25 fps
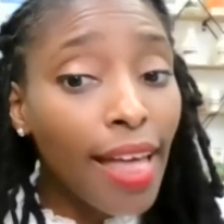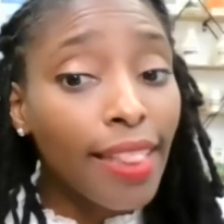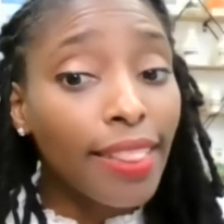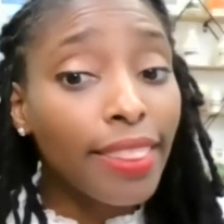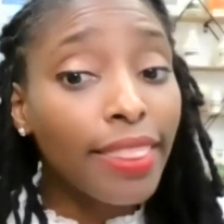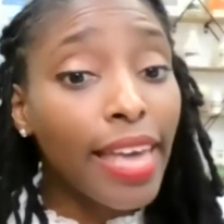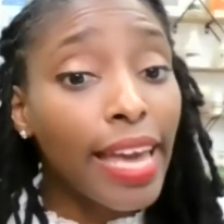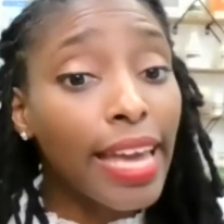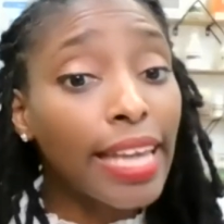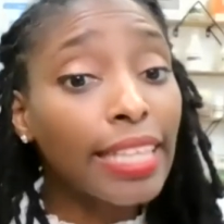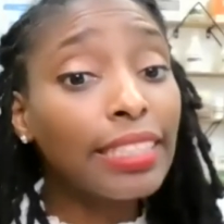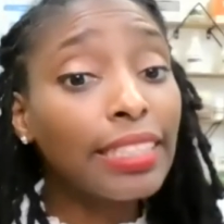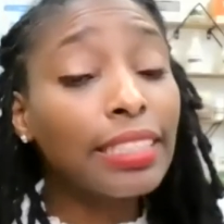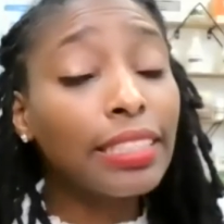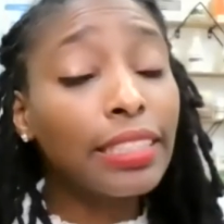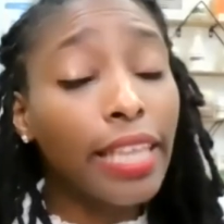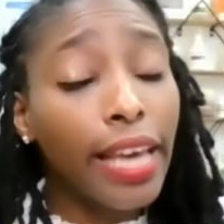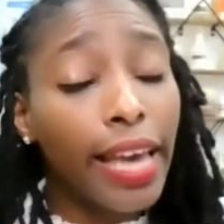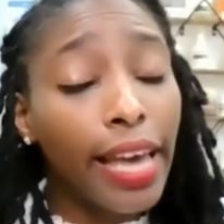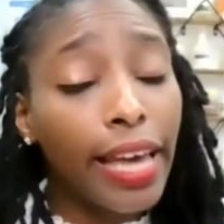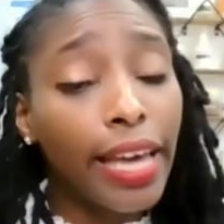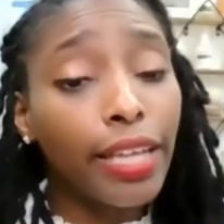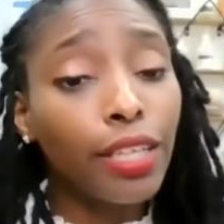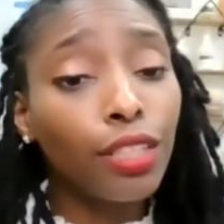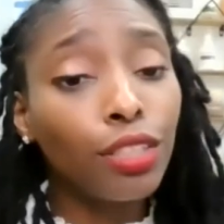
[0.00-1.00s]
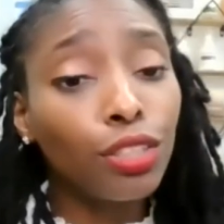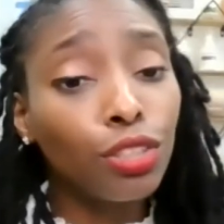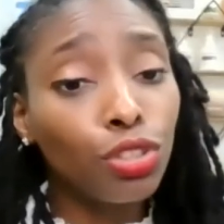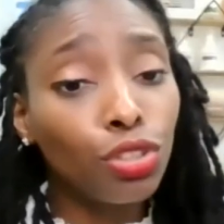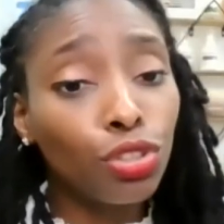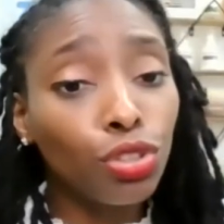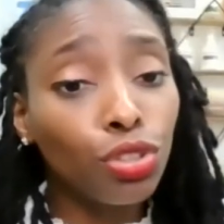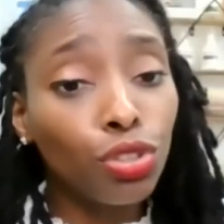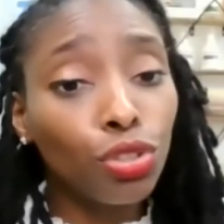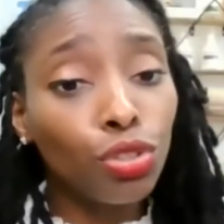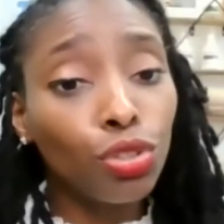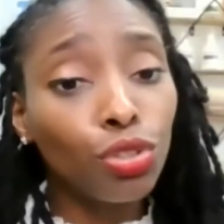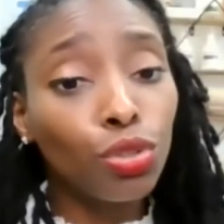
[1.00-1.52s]
they tend
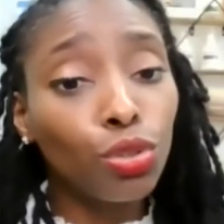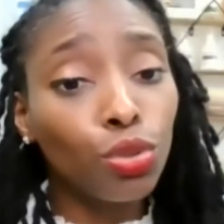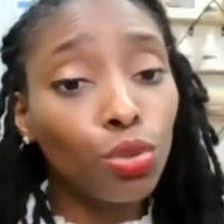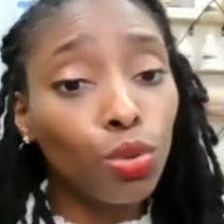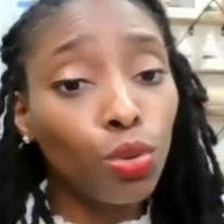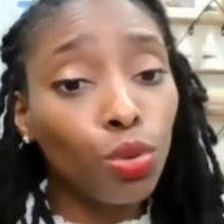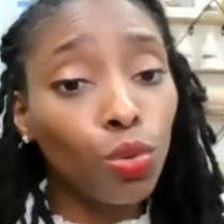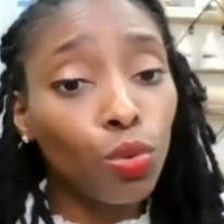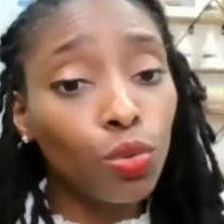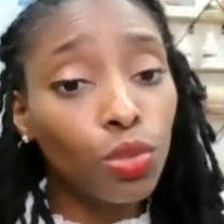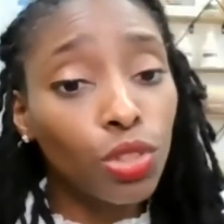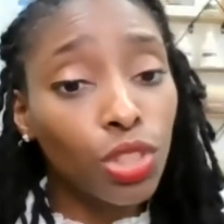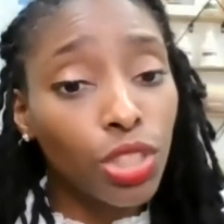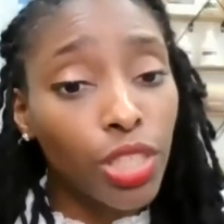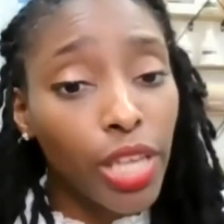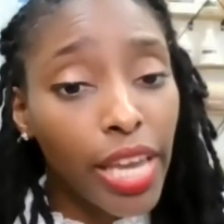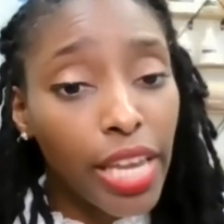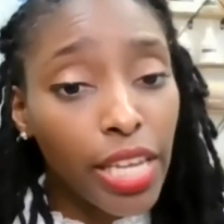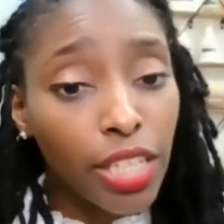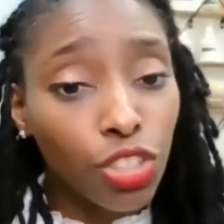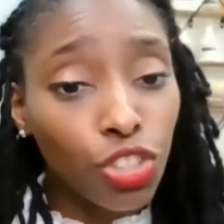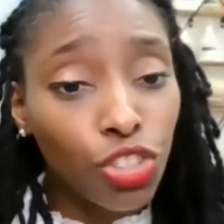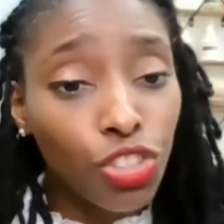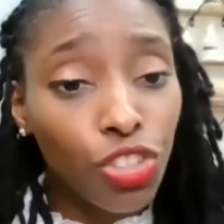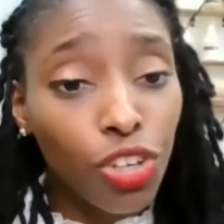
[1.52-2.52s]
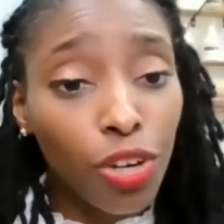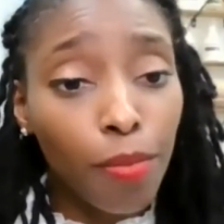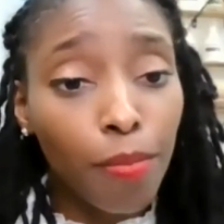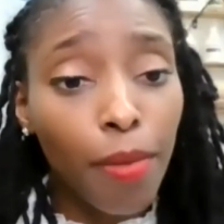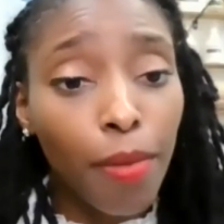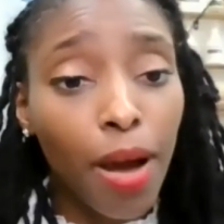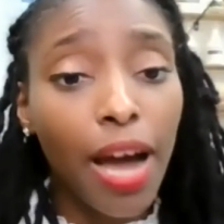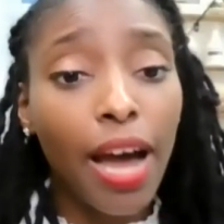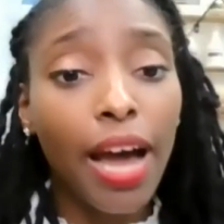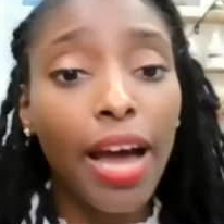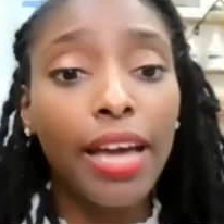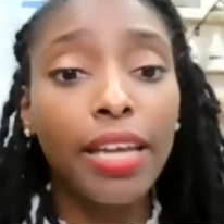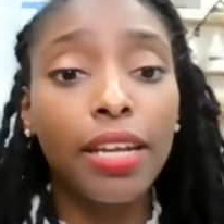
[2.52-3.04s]
to change their
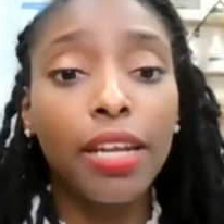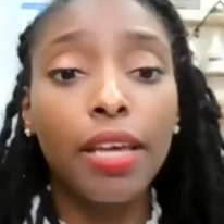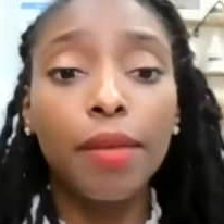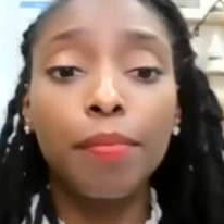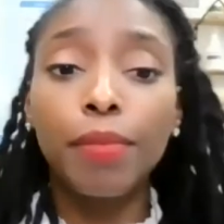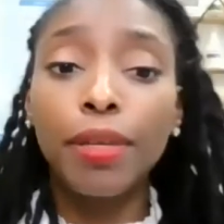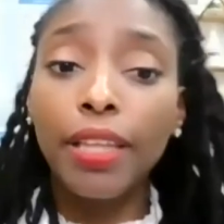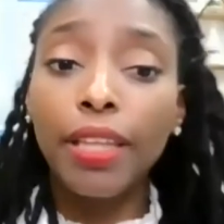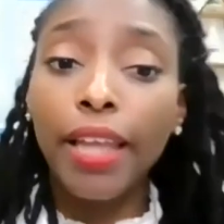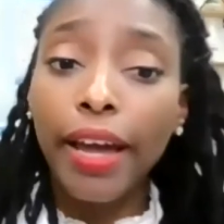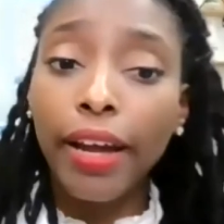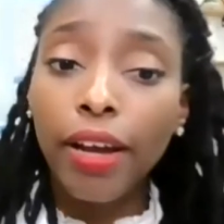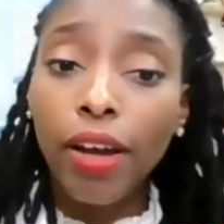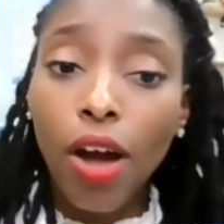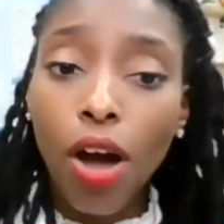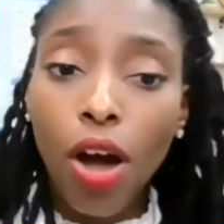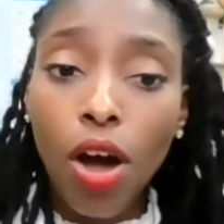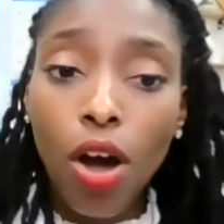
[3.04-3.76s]
mind and be like,